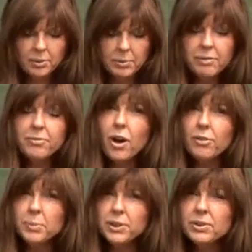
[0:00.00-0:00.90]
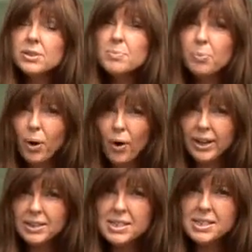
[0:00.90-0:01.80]
environment that's
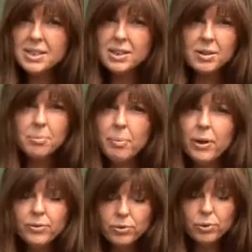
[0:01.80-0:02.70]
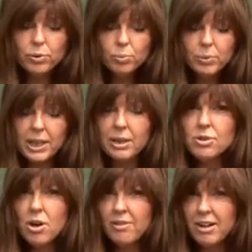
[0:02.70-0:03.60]
bright but
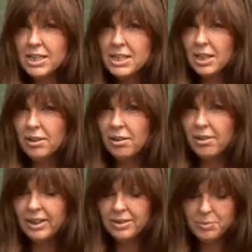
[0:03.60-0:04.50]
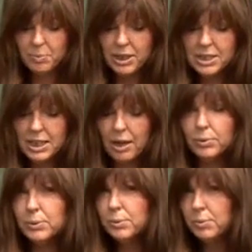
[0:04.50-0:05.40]
without direct sunlight, because that
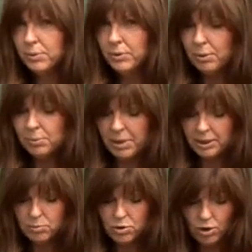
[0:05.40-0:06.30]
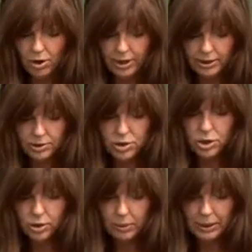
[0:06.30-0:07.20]
will make them dry
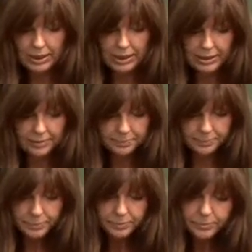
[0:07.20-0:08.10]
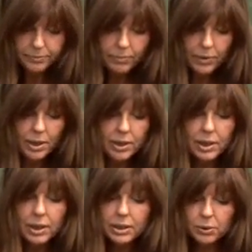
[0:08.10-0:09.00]
too quickly.
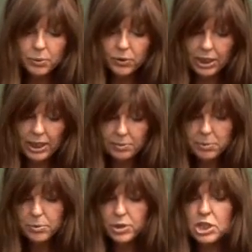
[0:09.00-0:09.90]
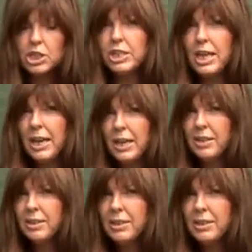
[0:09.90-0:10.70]
You want to keep the moisture there,